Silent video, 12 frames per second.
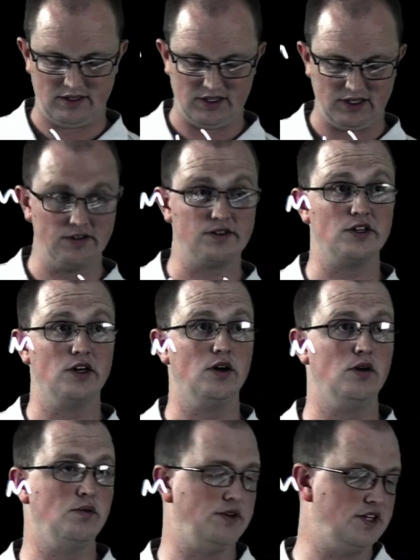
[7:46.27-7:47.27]
And
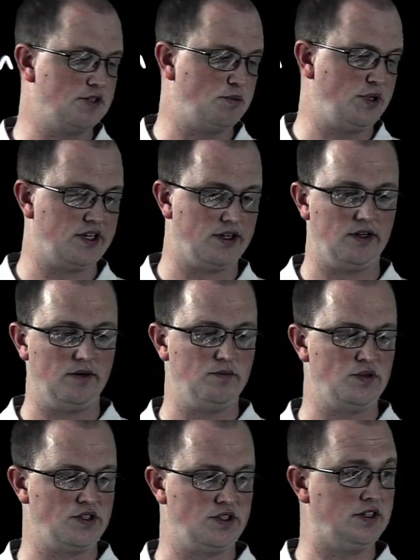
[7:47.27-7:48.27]
so this becomes